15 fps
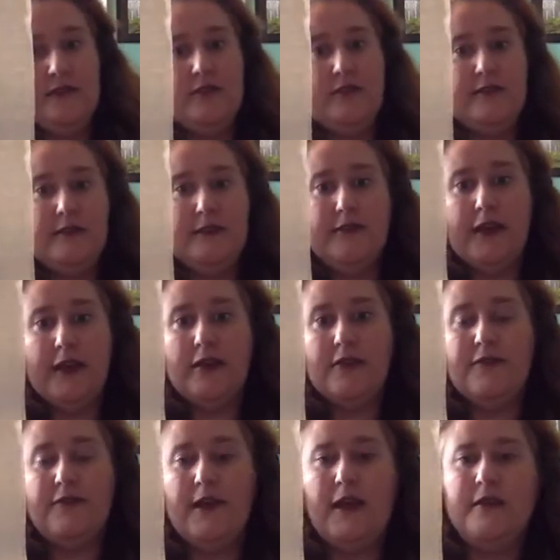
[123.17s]
to see if I
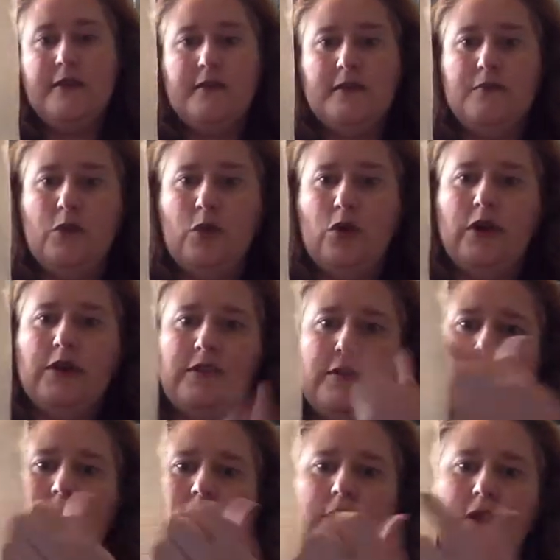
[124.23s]
could find some more to
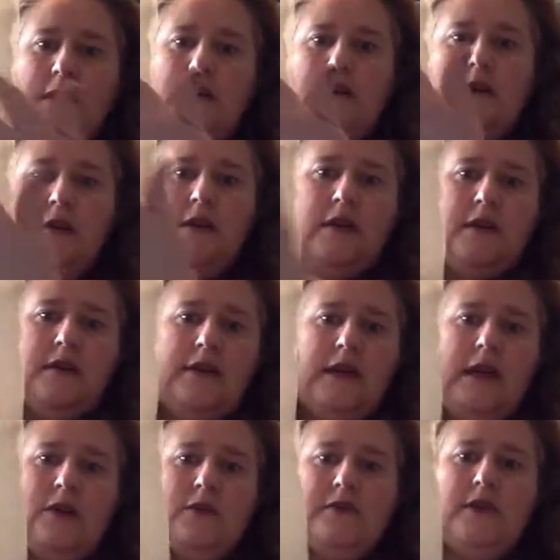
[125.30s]
do the
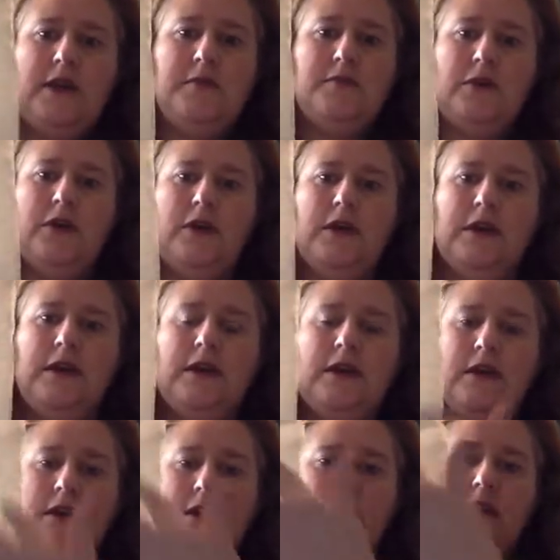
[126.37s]
outside part
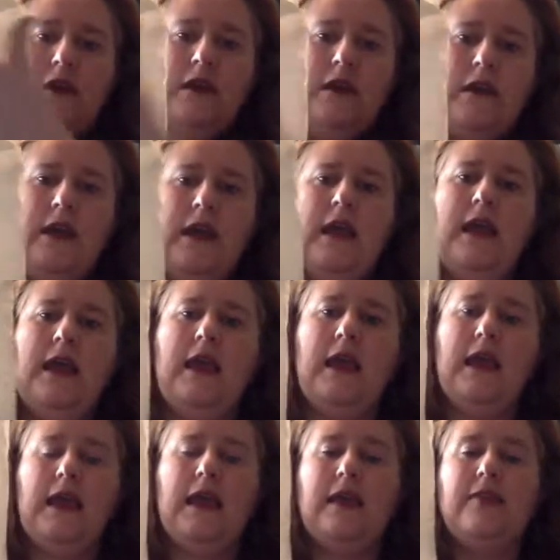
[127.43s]
here,
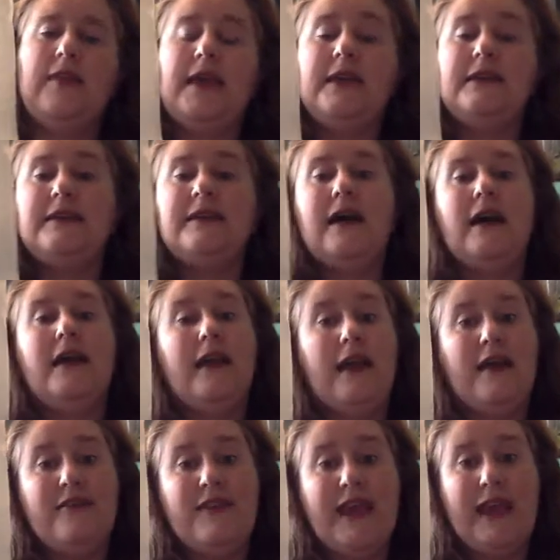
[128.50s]
and they did not
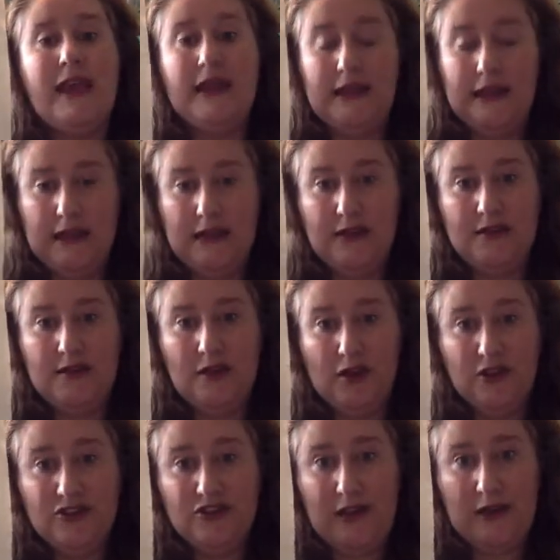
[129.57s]
have any
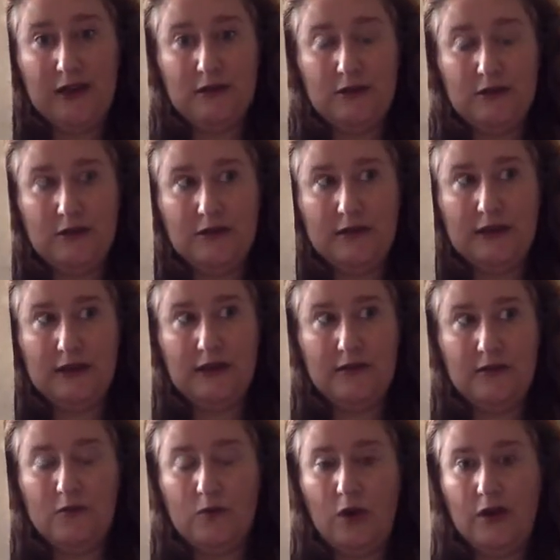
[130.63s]
dark shadows
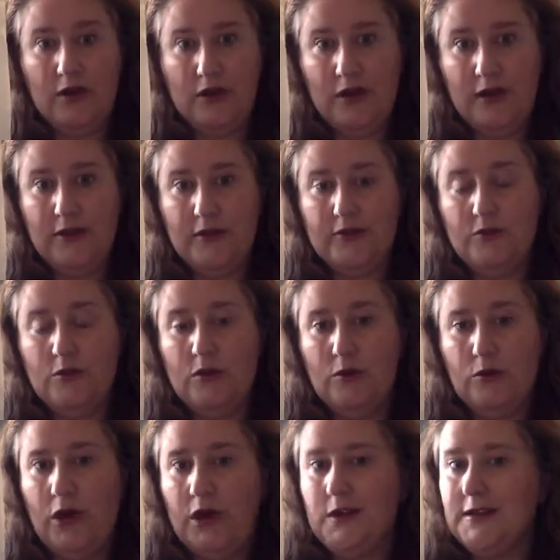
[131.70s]
in watercolors or
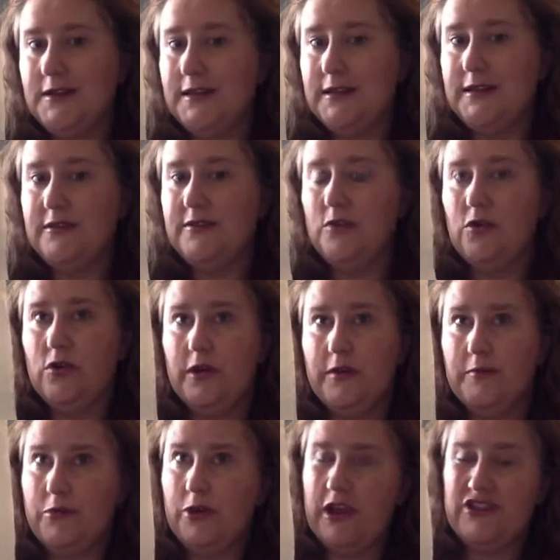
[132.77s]
water lilies or
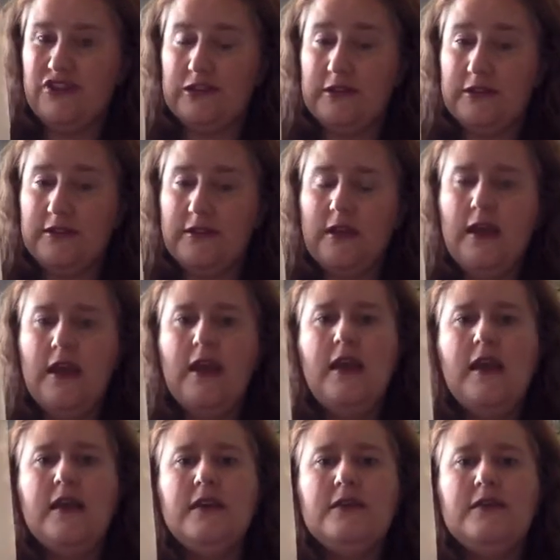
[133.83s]
impressions.
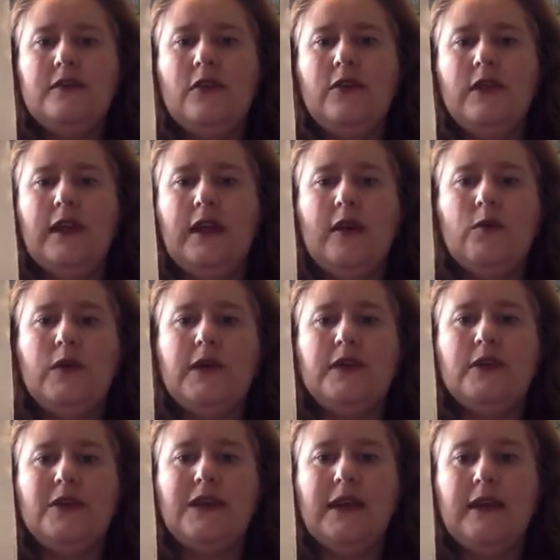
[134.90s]
So then I
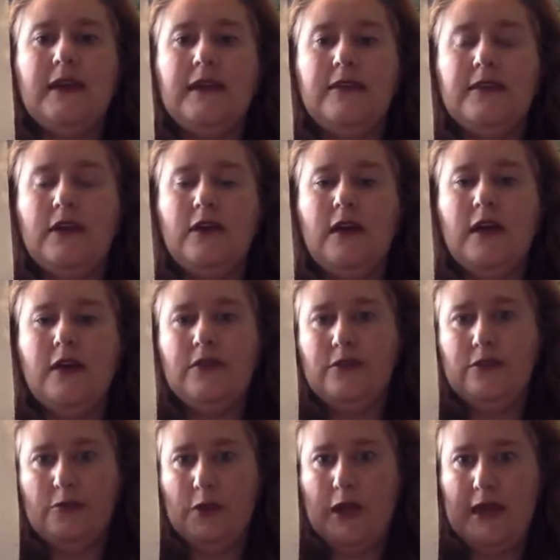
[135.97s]
went looking in their other
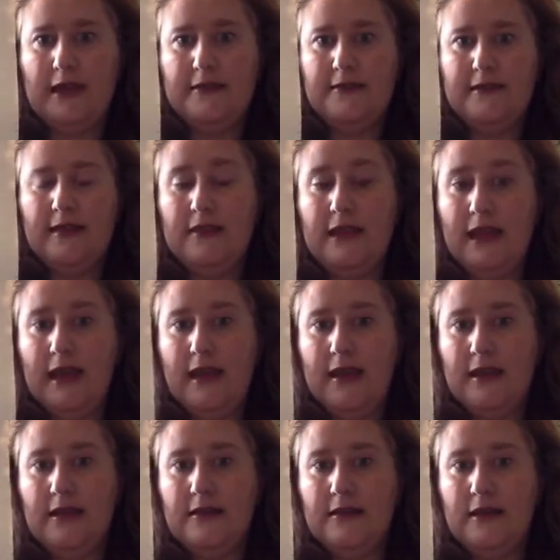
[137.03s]
threads, and they
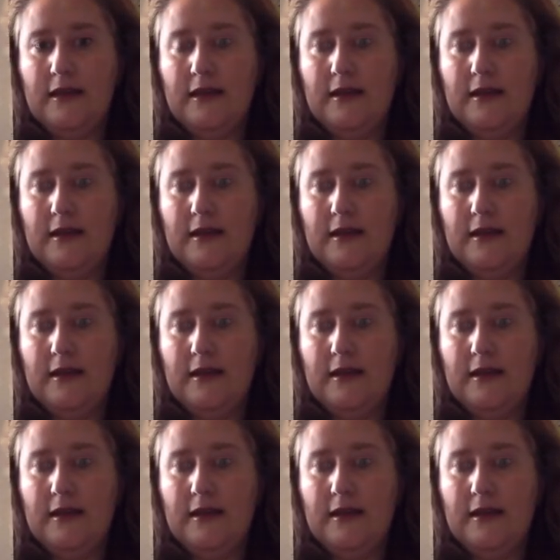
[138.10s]
had,